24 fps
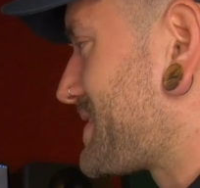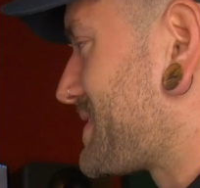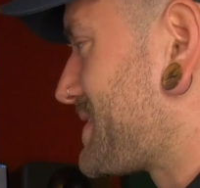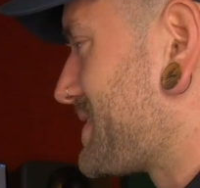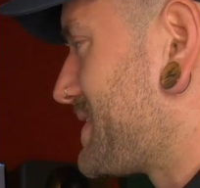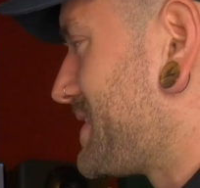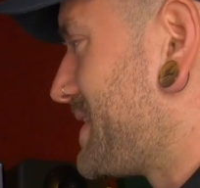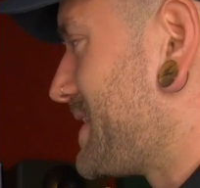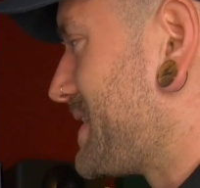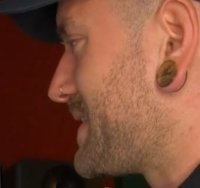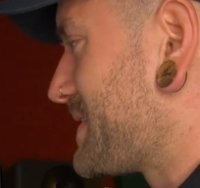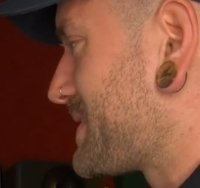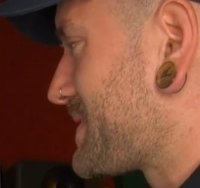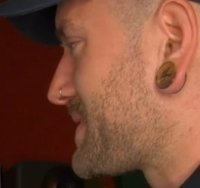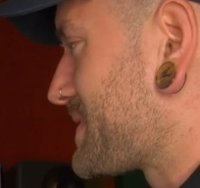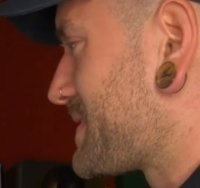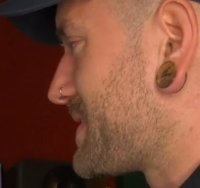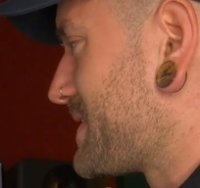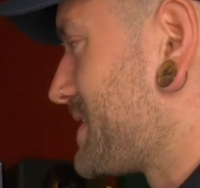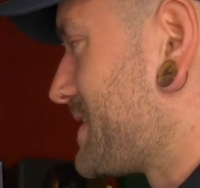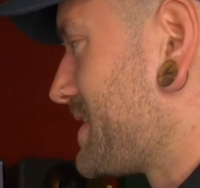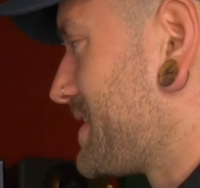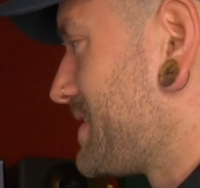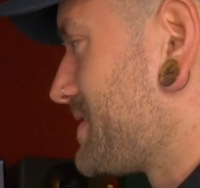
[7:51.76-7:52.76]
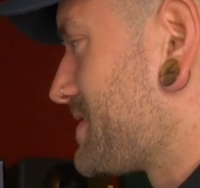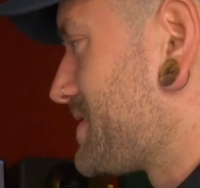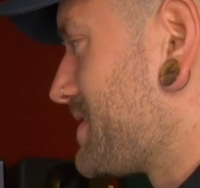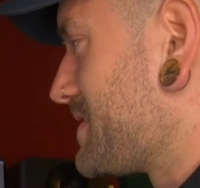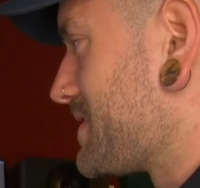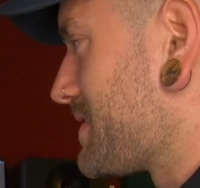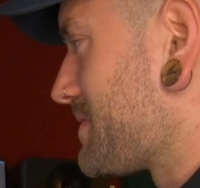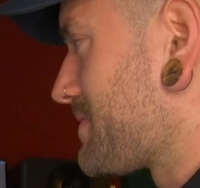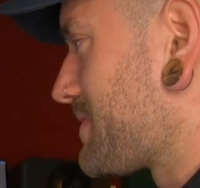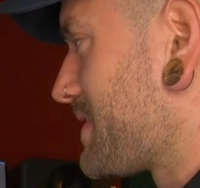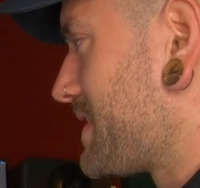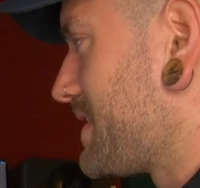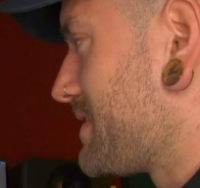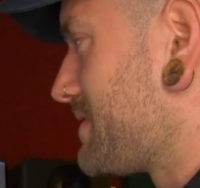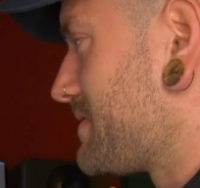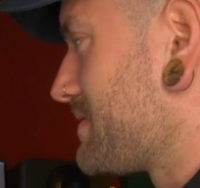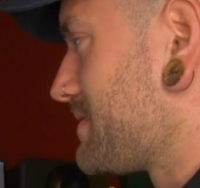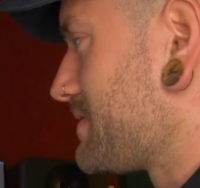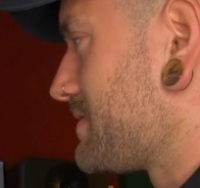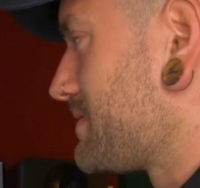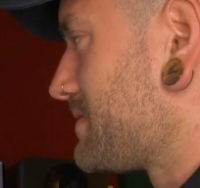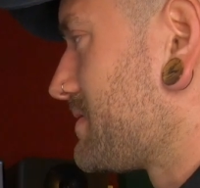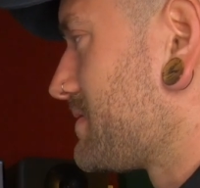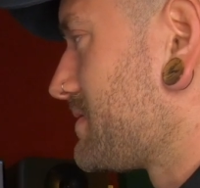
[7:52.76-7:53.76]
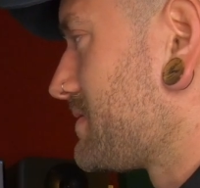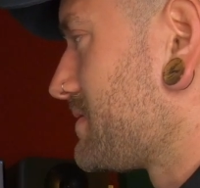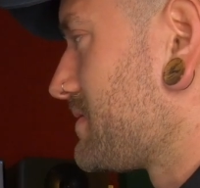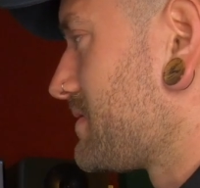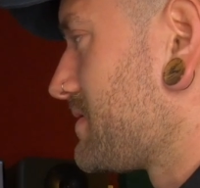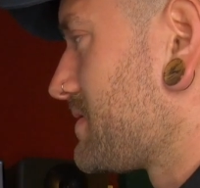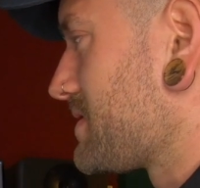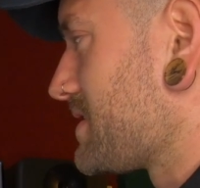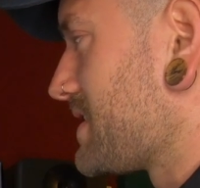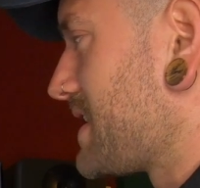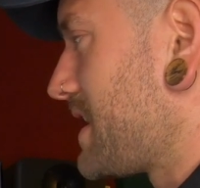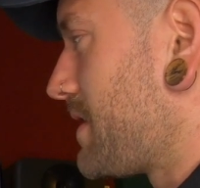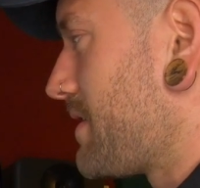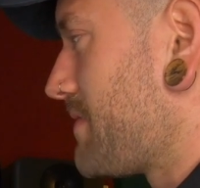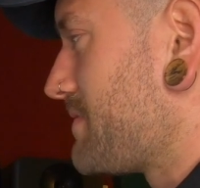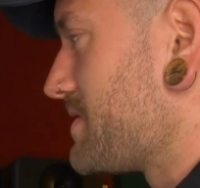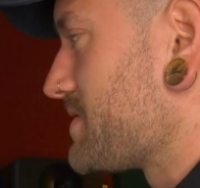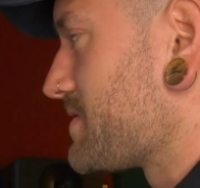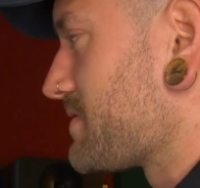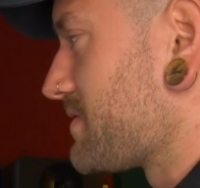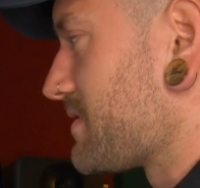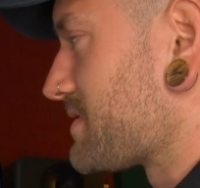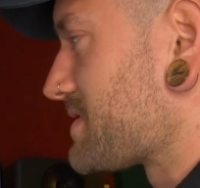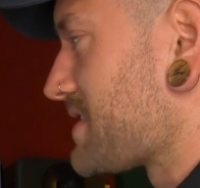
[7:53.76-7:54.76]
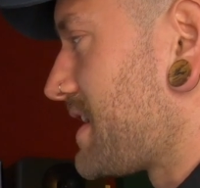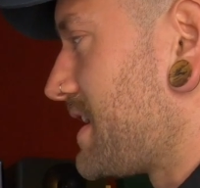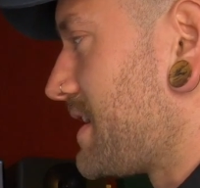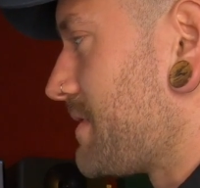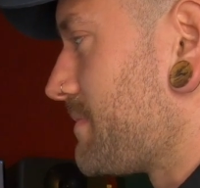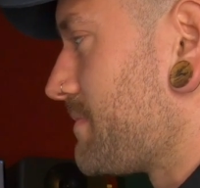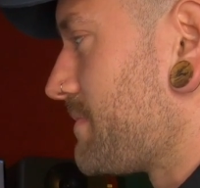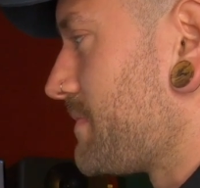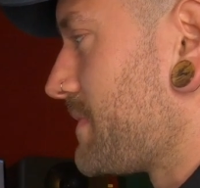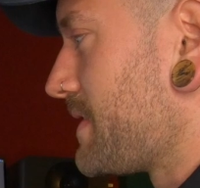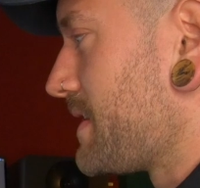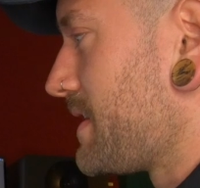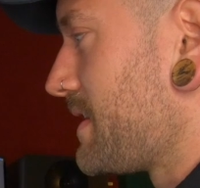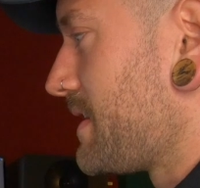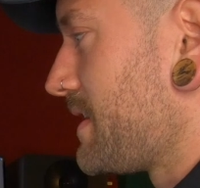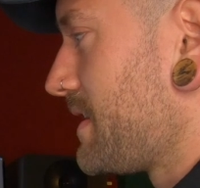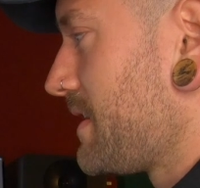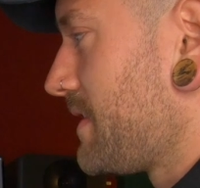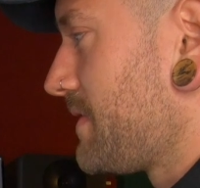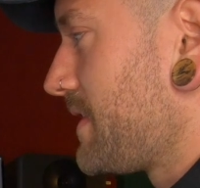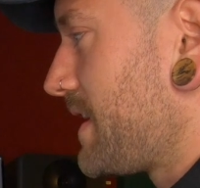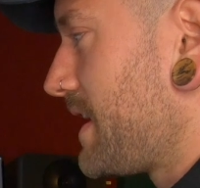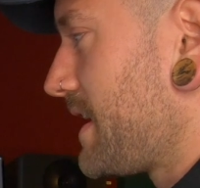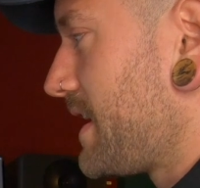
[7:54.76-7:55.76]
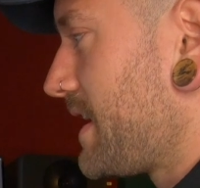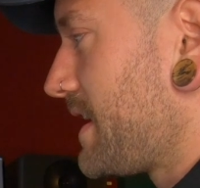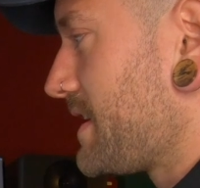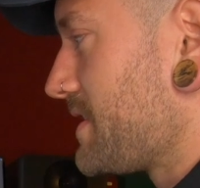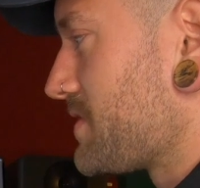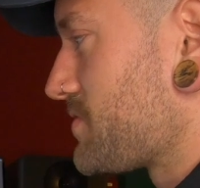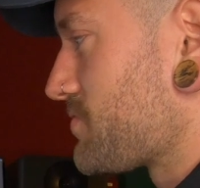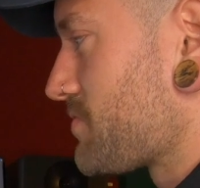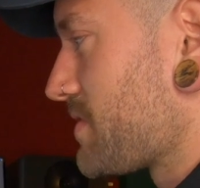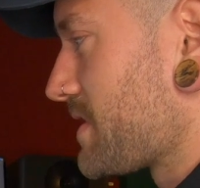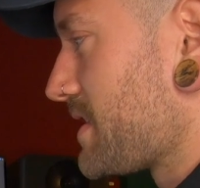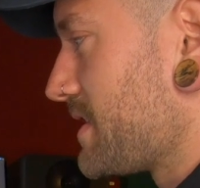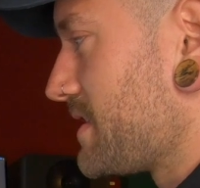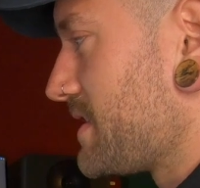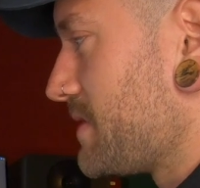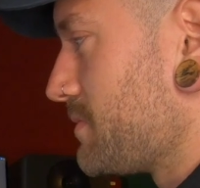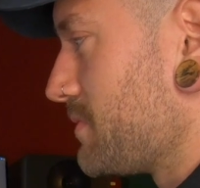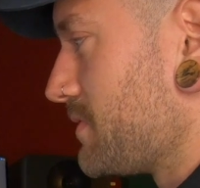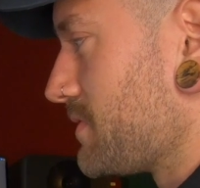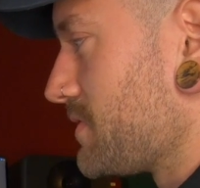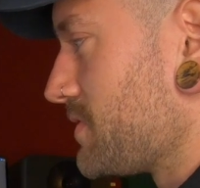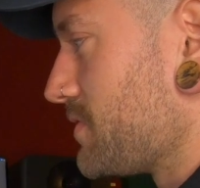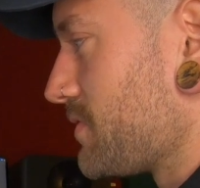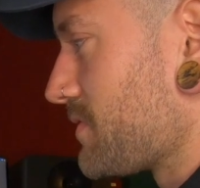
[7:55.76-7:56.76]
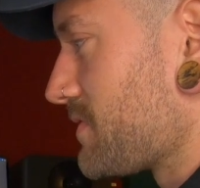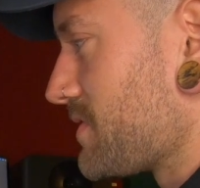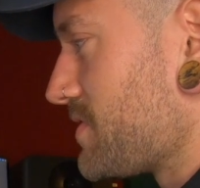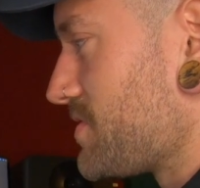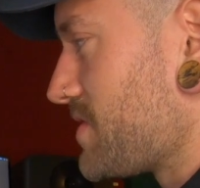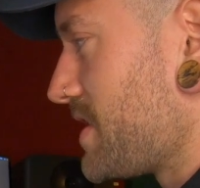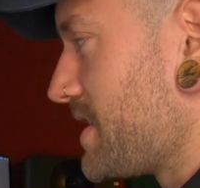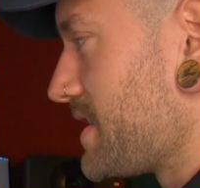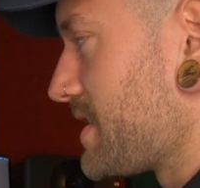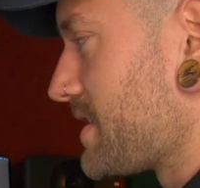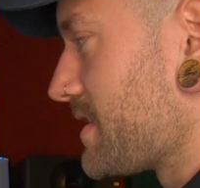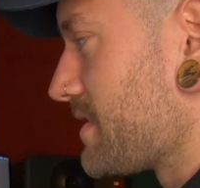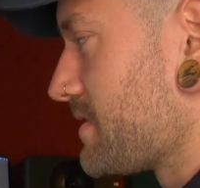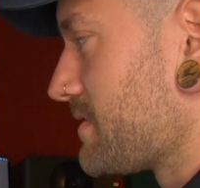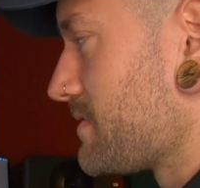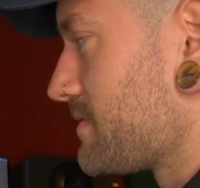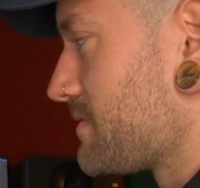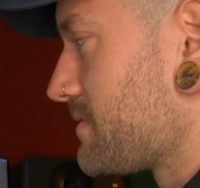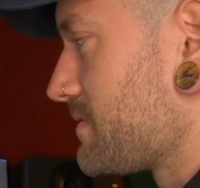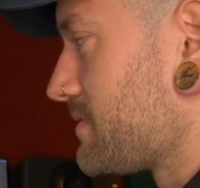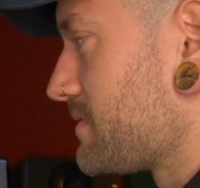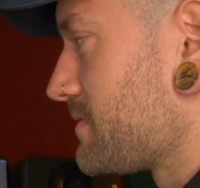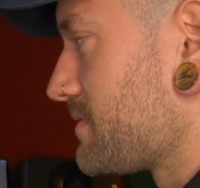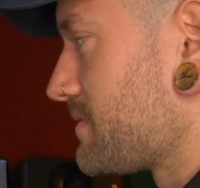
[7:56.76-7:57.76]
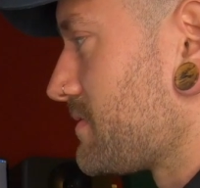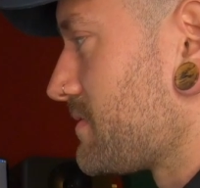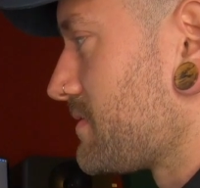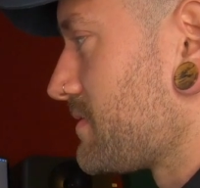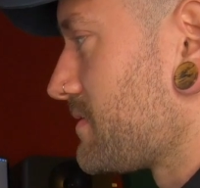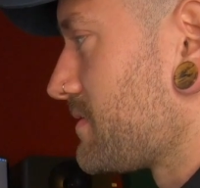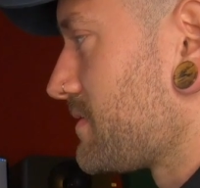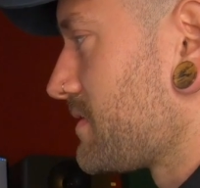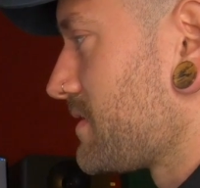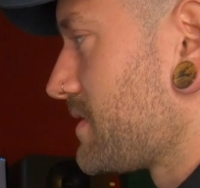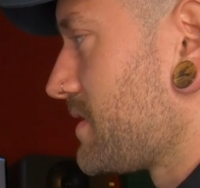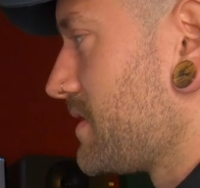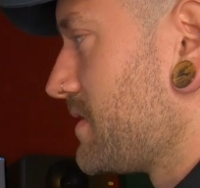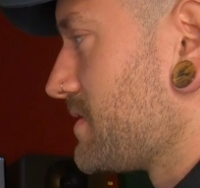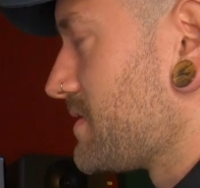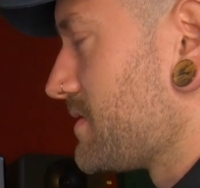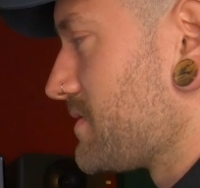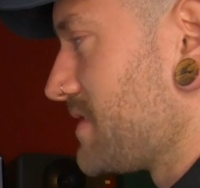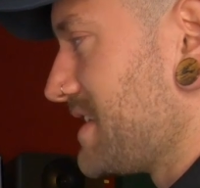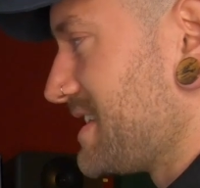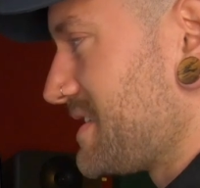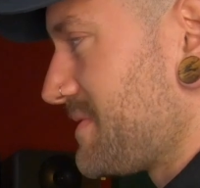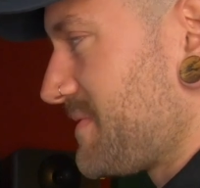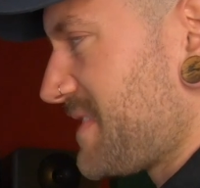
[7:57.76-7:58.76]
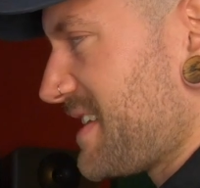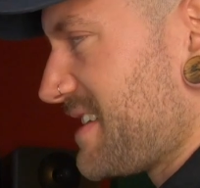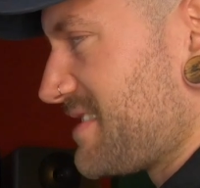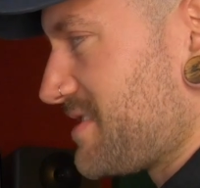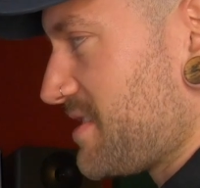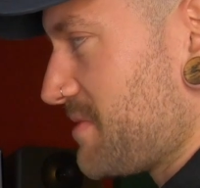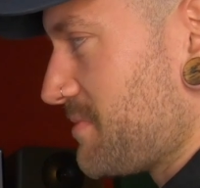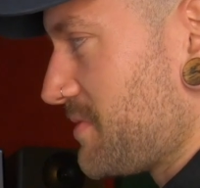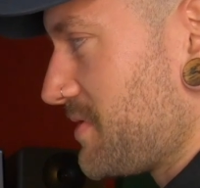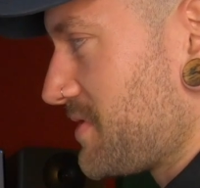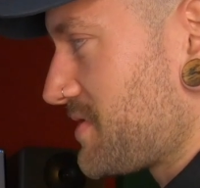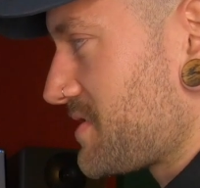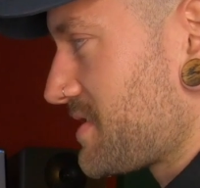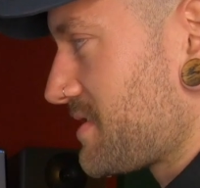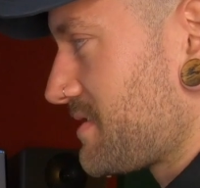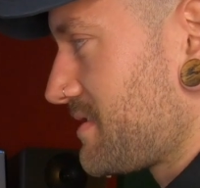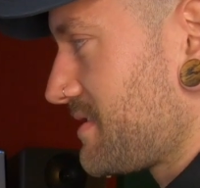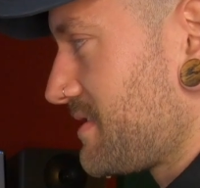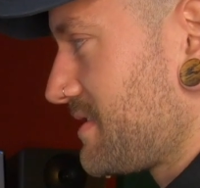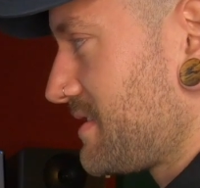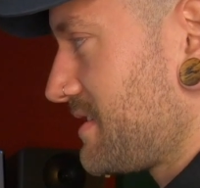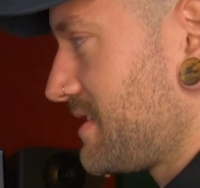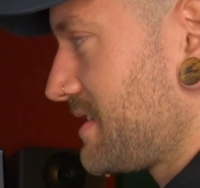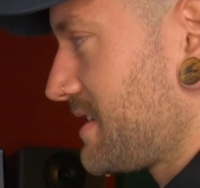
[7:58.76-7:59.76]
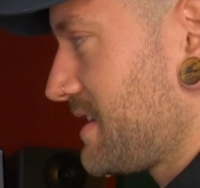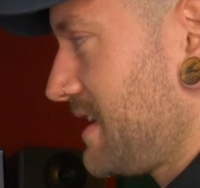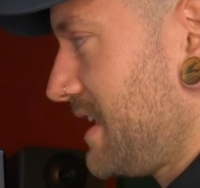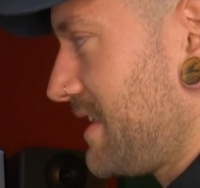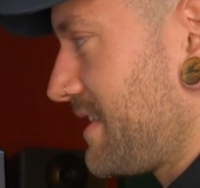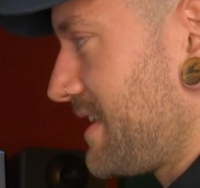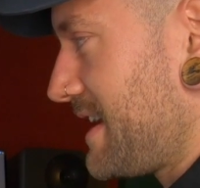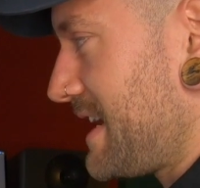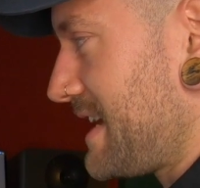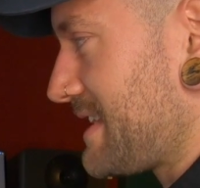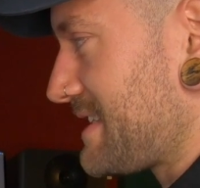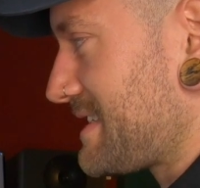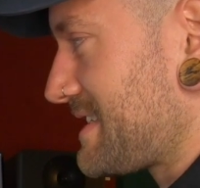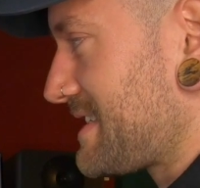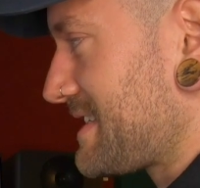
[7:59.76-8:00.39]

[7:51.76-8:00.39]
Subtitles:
Yes, turn off that. So now every single time that hat is triggered, it will duck the shaker. Don't interfere too much. Look at that.